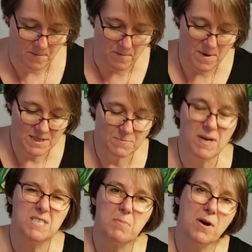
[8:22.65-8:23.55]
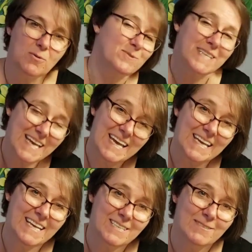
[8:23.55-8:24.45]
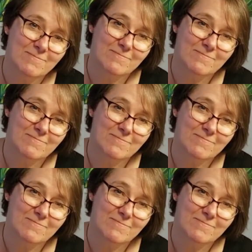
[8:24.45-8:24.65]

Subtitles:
mix my sparkles in it,